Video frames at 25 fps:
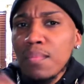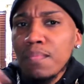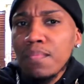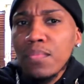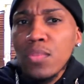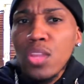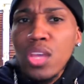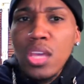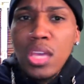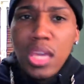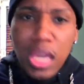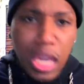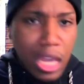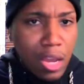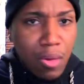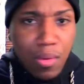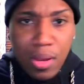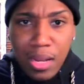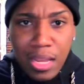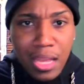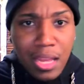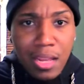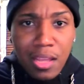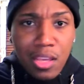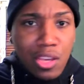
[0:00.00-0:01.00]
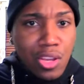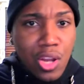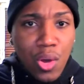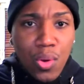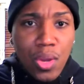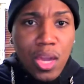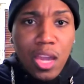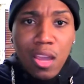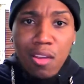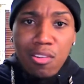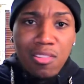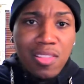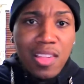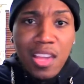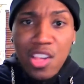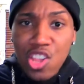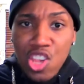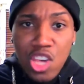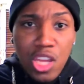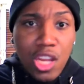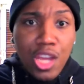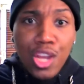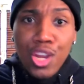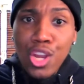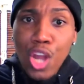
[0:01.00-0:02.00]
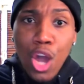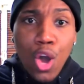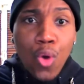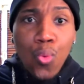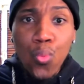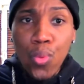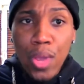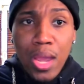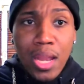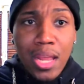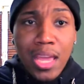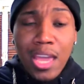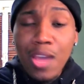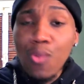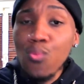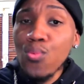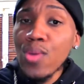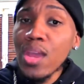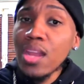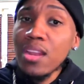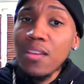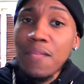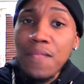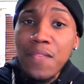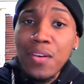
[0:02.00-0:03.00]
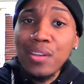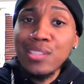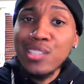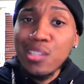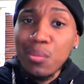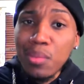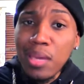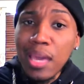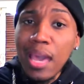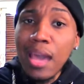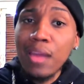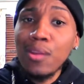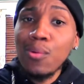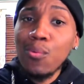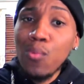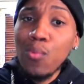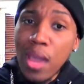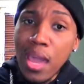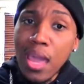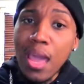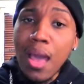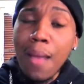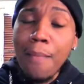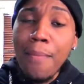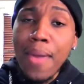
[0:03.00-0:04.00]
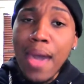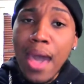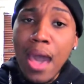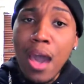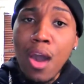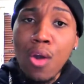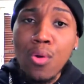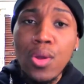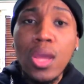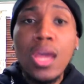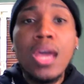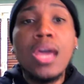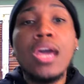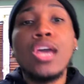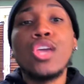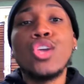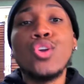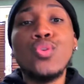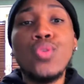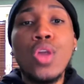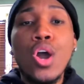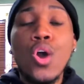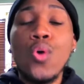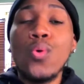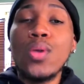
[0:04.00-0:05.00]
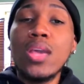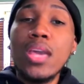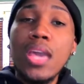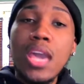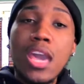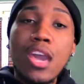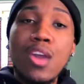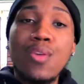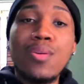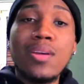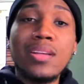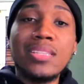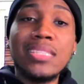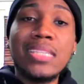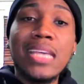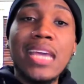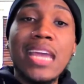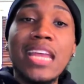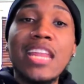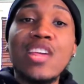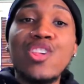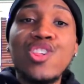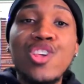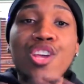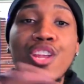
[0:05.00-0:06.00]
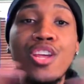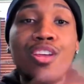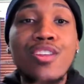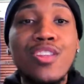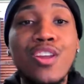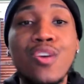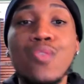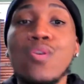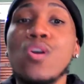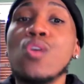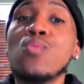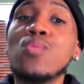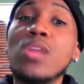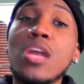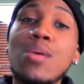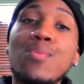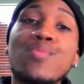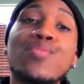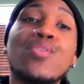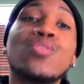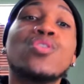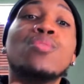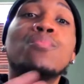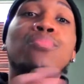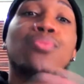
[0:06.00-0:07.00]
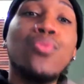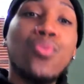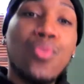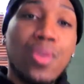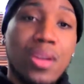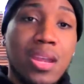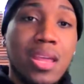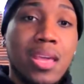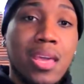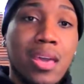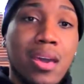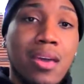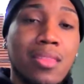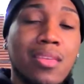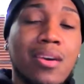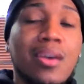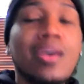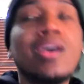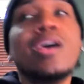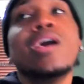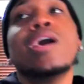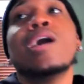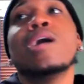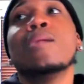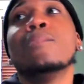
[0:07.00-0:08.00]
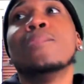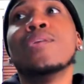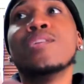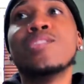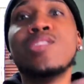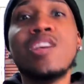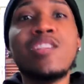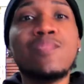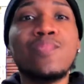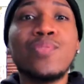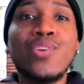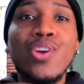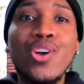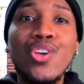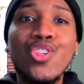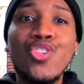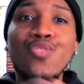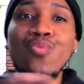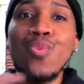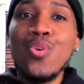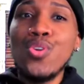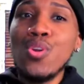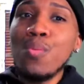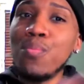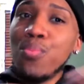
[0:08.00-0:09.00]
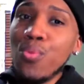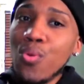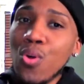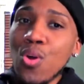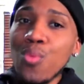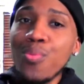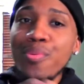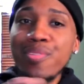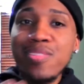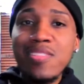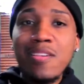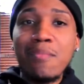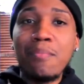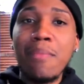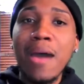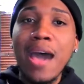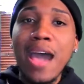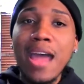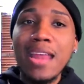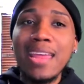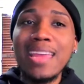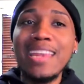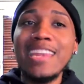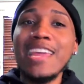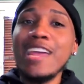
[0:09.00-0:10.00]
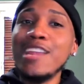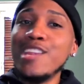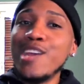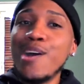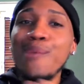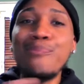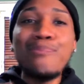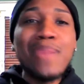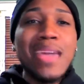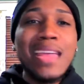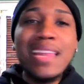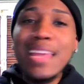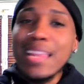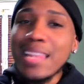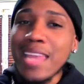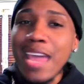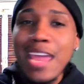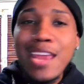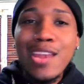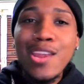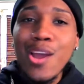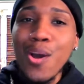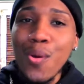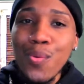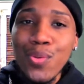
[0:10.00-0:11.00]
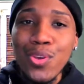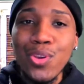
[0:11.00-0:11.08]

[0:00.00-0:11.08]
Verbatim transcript: Karen didn't, you know, Karen said she didn't know Wendy, and Wendy felt some kind of way about, you know, Karen saying that she didn't know her when they was on the board together. But just because you're on the board with somebody, that don't mean that they know you.